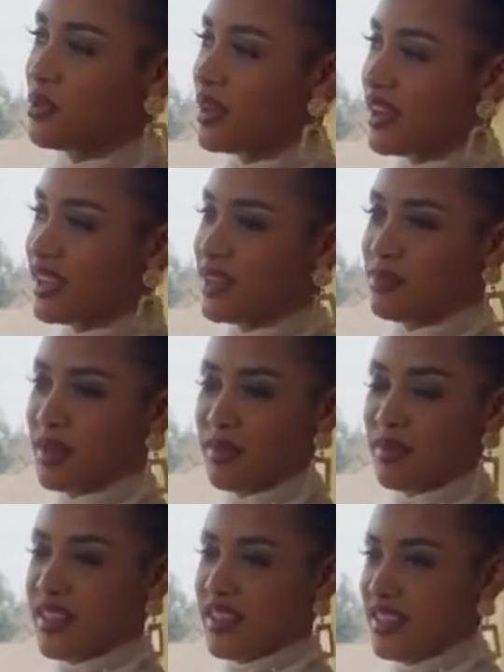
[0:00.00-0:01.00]
while,
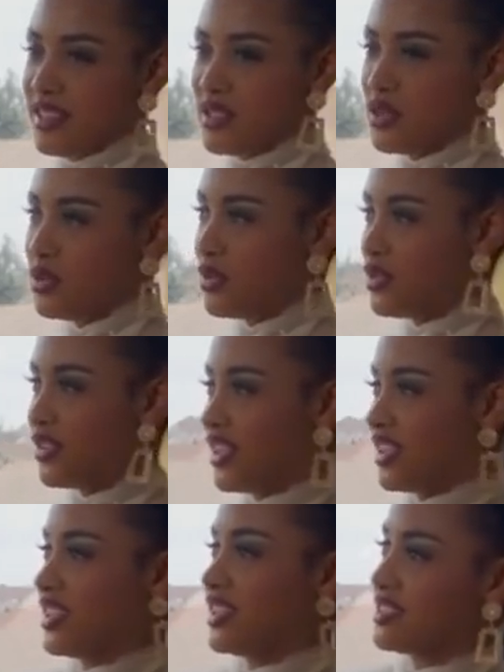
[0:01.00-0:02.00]
maybe 2-3
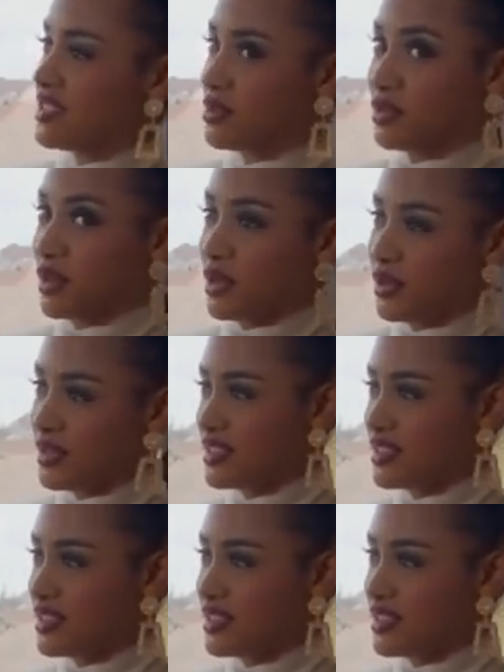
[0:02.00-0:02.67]
years, who knows,